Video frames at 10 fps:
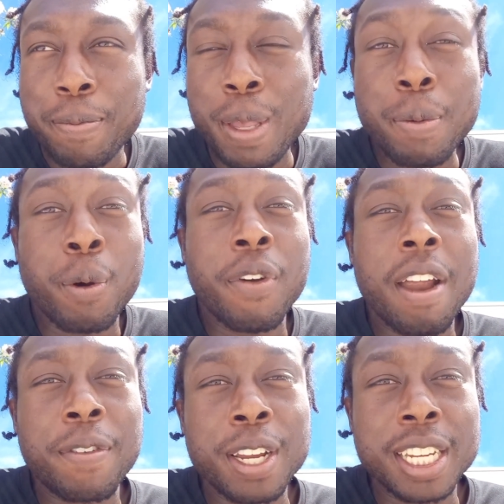people of
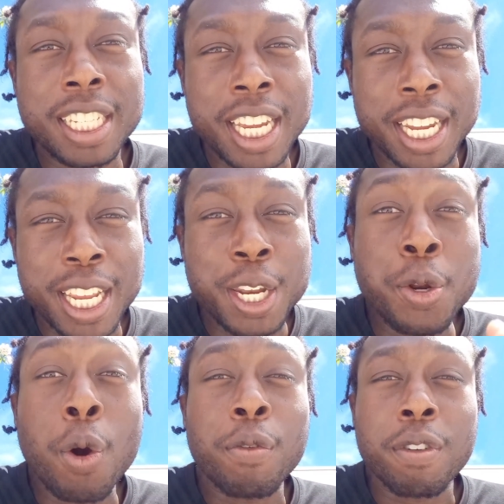African descent
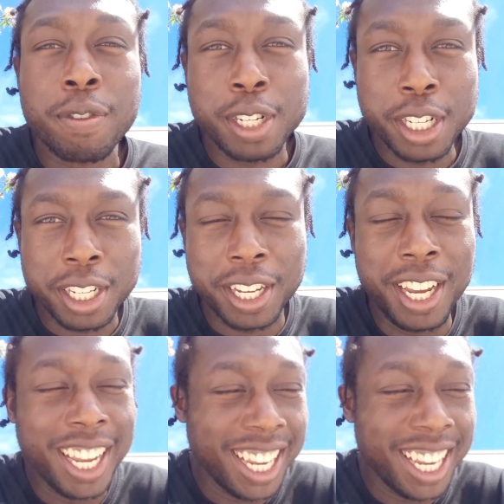in Norfolk, Virginia.